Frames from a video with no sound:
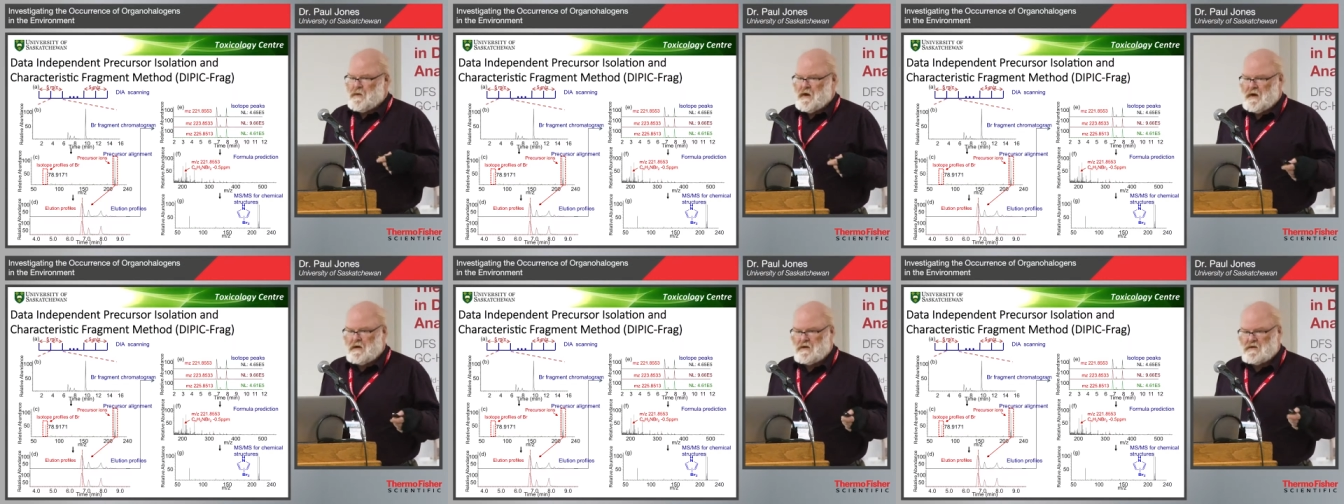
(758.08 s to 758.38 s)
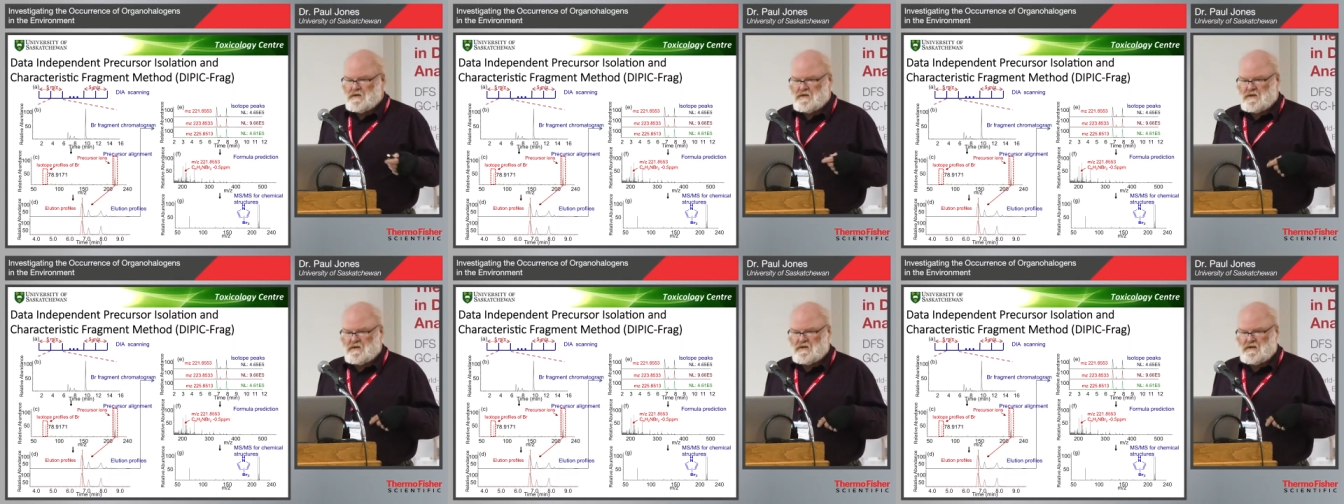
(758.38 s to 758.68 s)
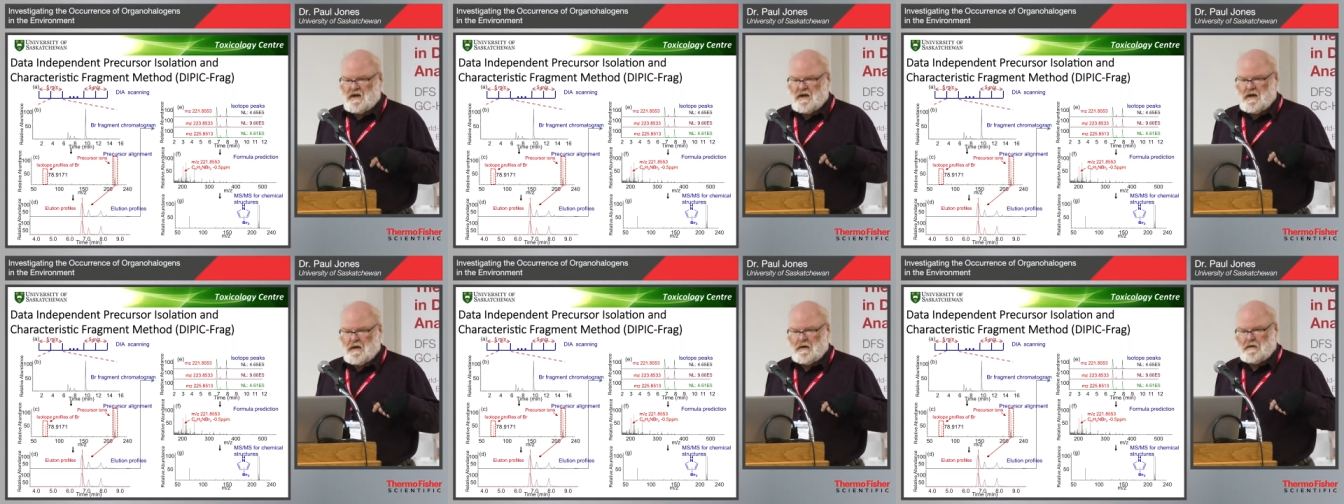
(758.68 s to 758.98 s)
patterns to
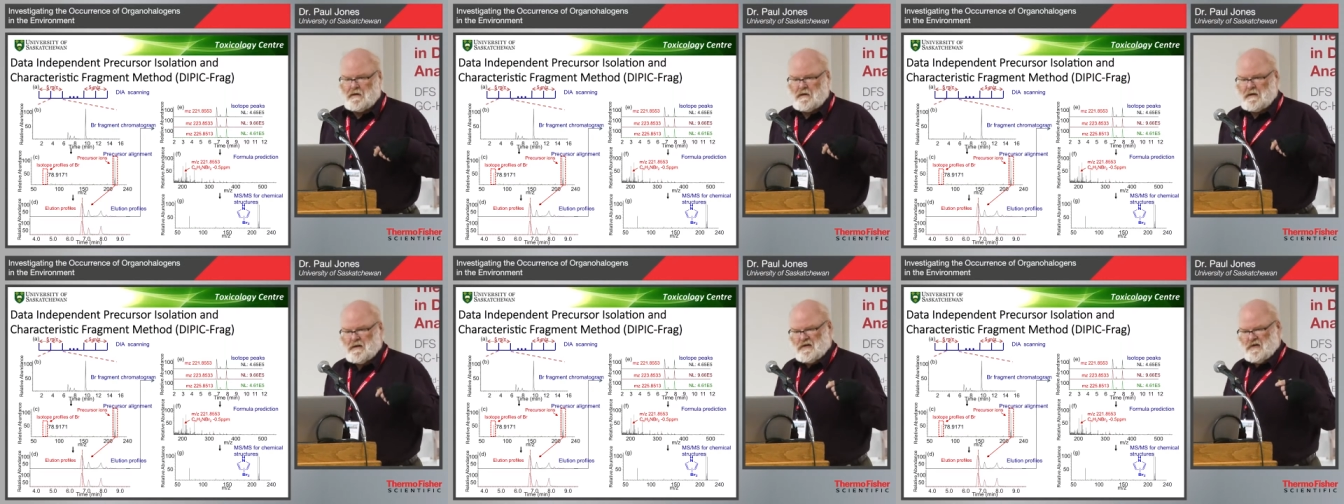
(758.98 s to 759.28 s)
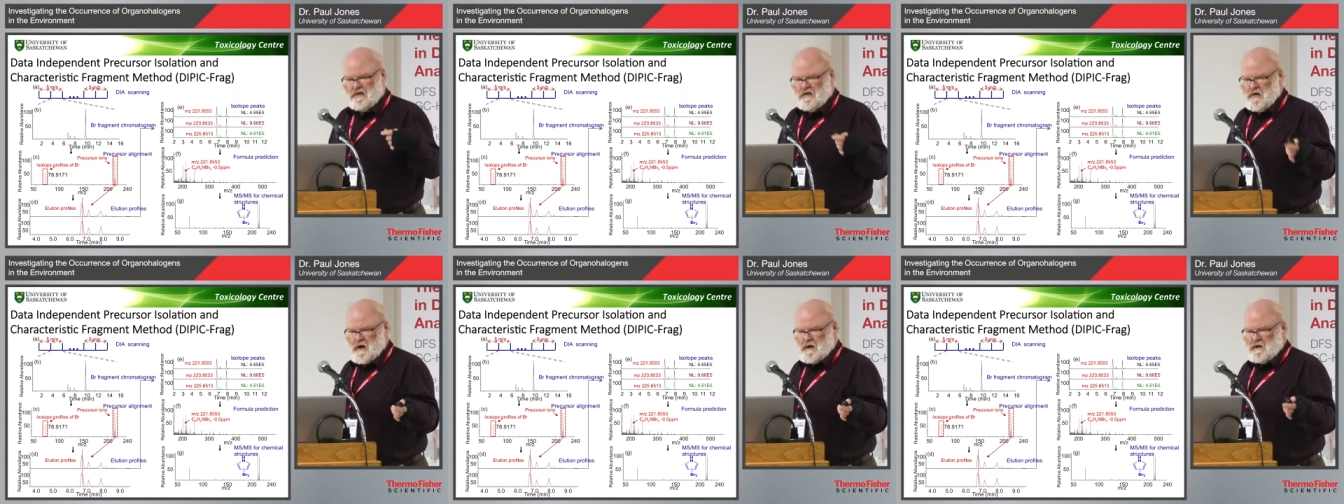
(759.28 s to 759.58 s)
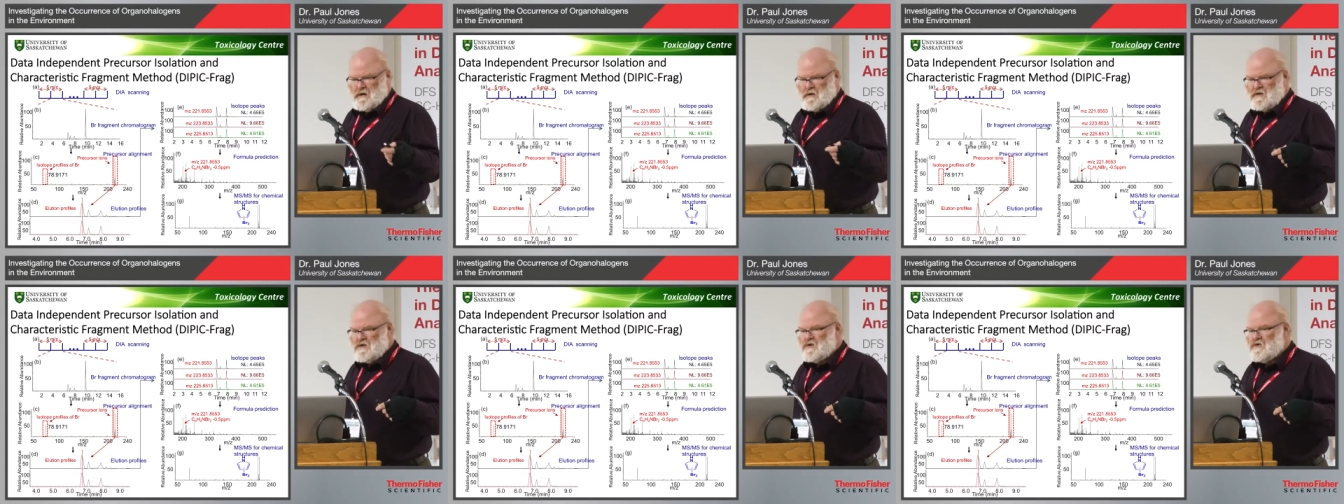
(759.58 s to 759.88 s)
start
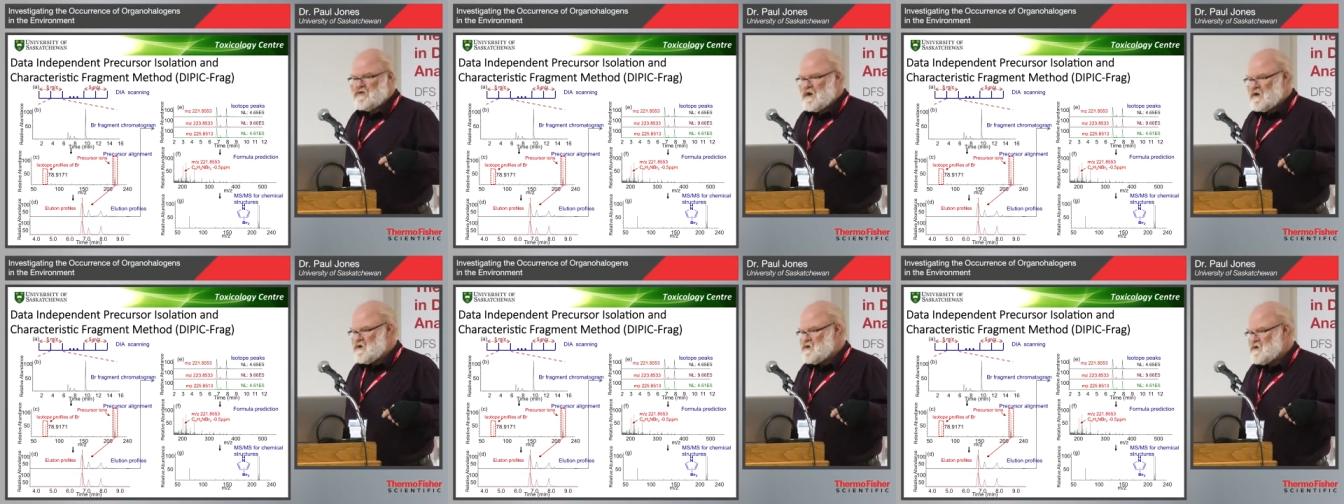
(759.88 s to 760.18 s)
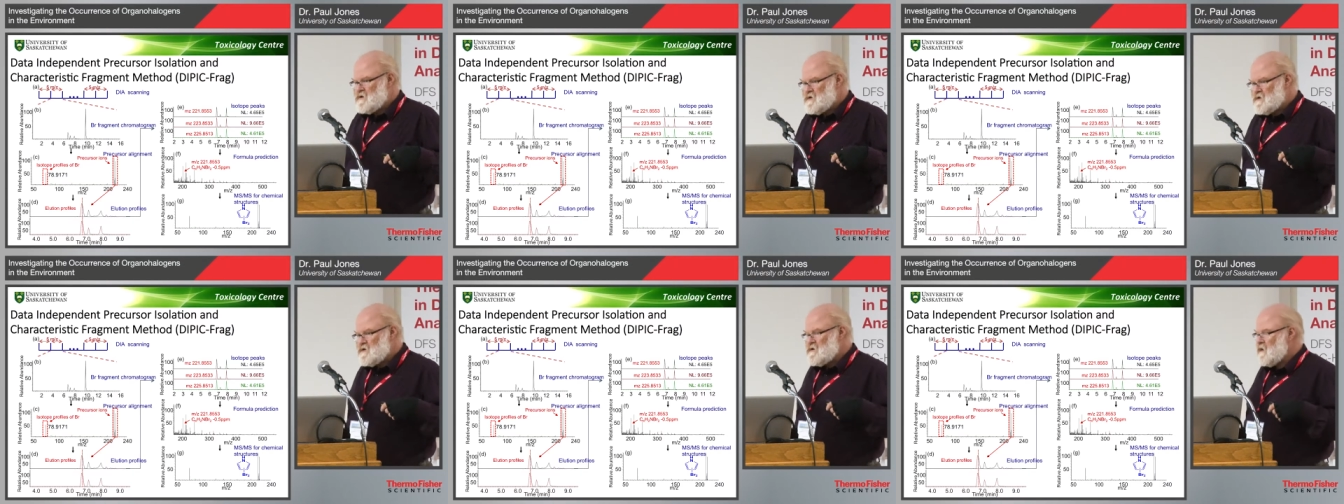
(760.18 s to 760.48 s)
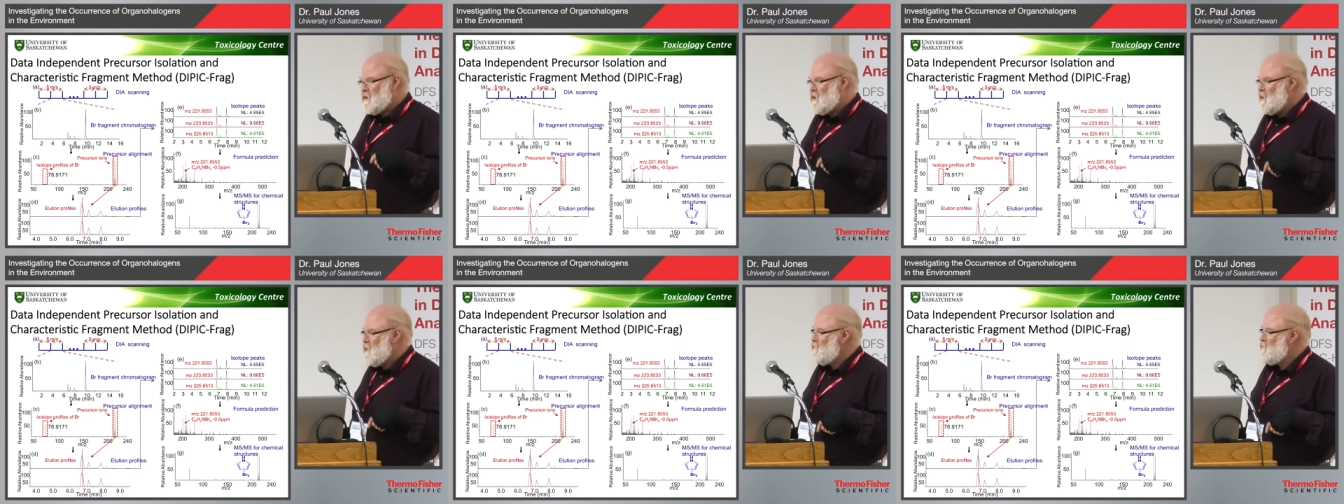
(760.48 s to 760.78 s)
extracting structures uh,